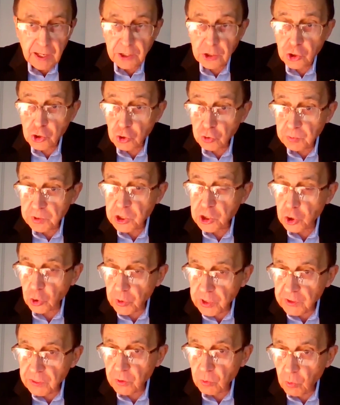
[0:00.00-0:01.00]
and should be
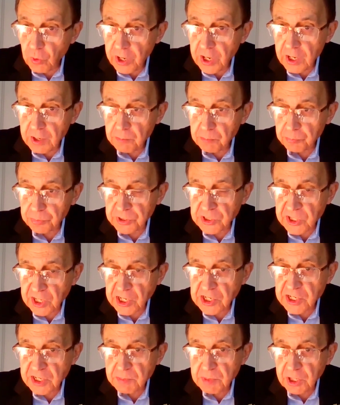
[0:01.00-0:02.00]
showing the way
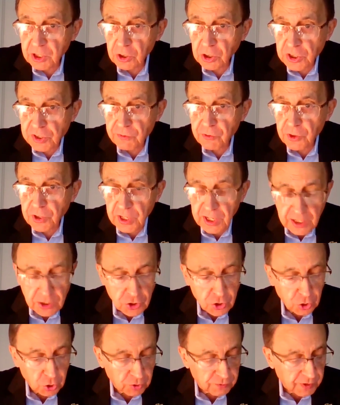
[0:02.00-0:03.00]
precisely because of the
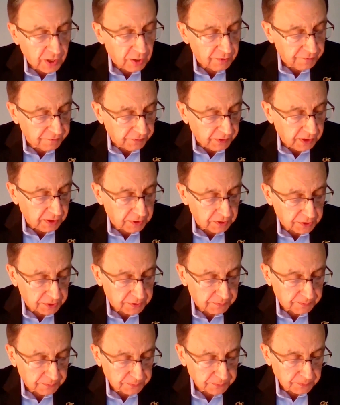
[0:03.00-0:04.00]
nature of our
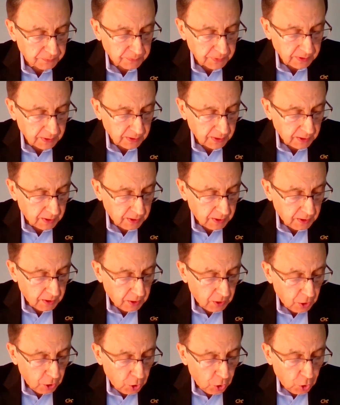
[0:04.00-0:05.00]
field.
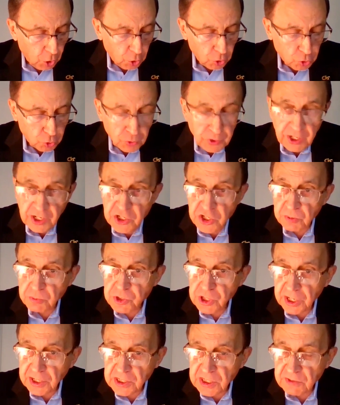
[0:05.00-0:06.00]
Today's
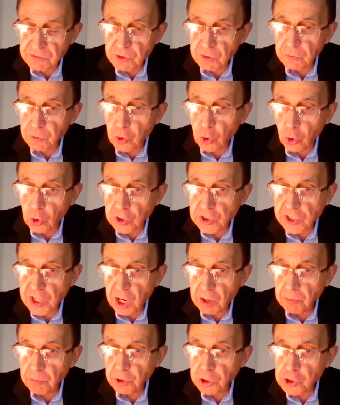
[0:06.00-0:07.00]
objectives, of
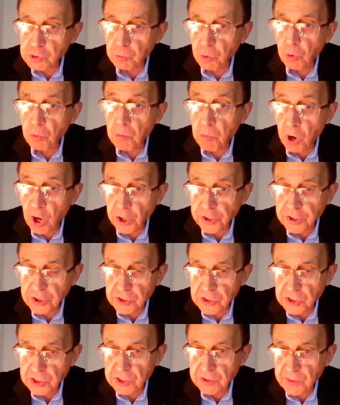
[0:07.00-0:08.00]
course, are much more
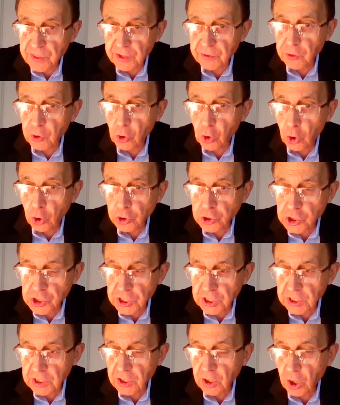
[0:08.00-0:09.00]
modest than the
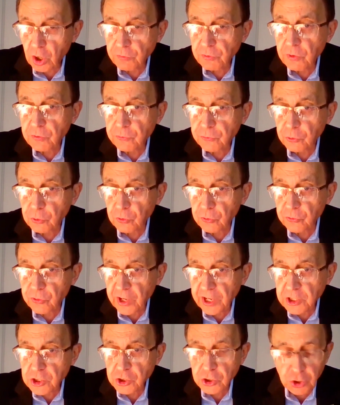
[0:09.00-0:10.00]
launching of a
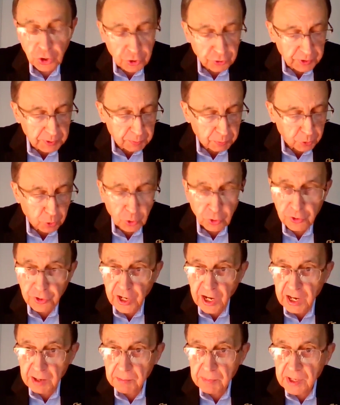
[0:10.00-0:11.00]
full-fledged degree
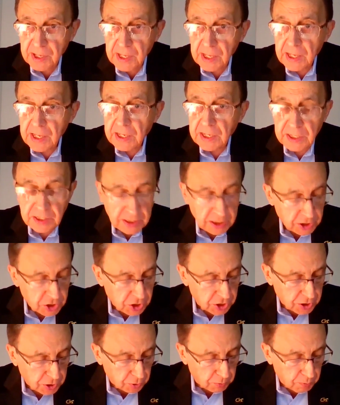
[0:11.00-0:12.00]
program in
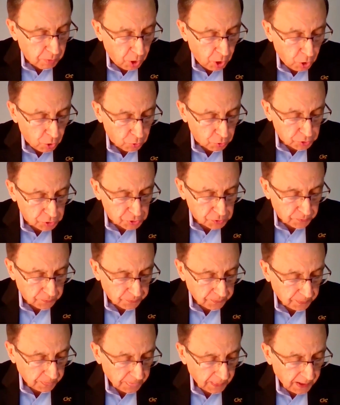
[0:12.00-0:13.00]
digital modes.